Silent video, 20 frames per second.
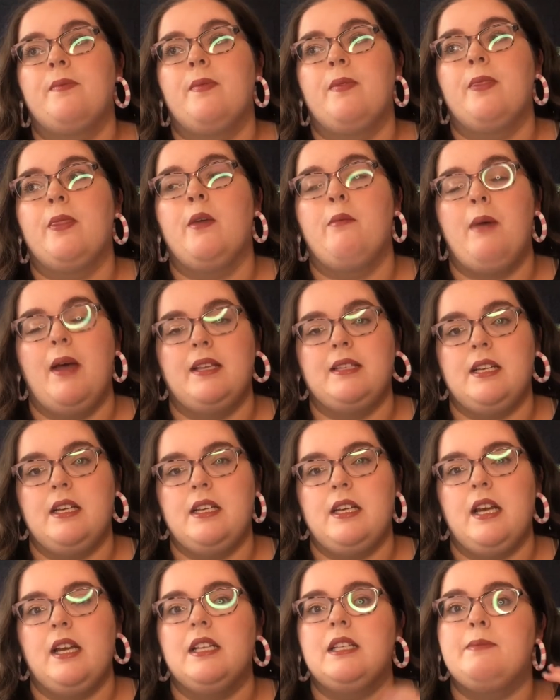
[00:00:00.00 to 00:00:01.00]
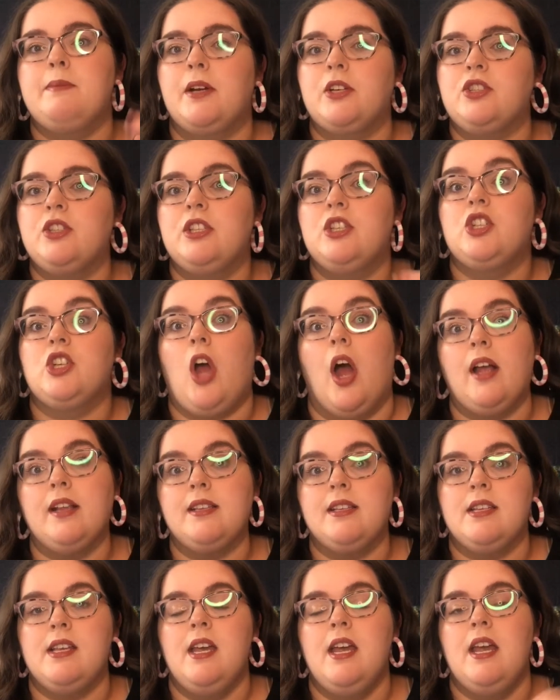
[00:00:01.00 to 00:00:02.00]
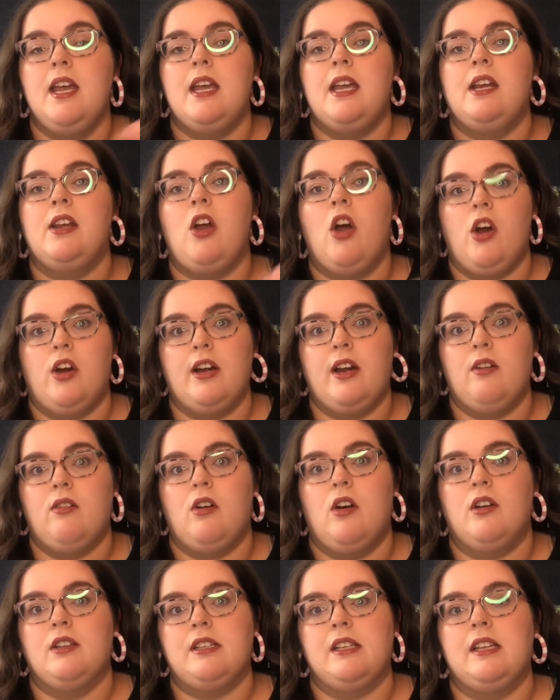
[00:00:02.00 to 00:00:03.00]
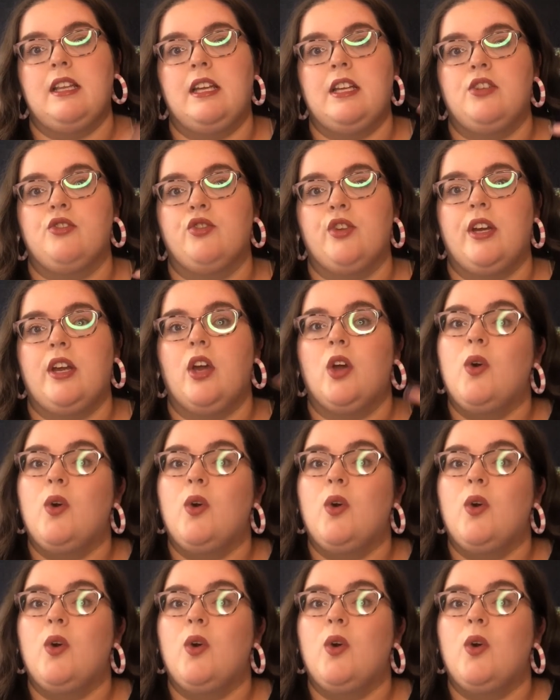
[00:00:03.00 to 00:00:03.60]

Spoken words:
the best idea, especially shots in hard alcohols that they can drink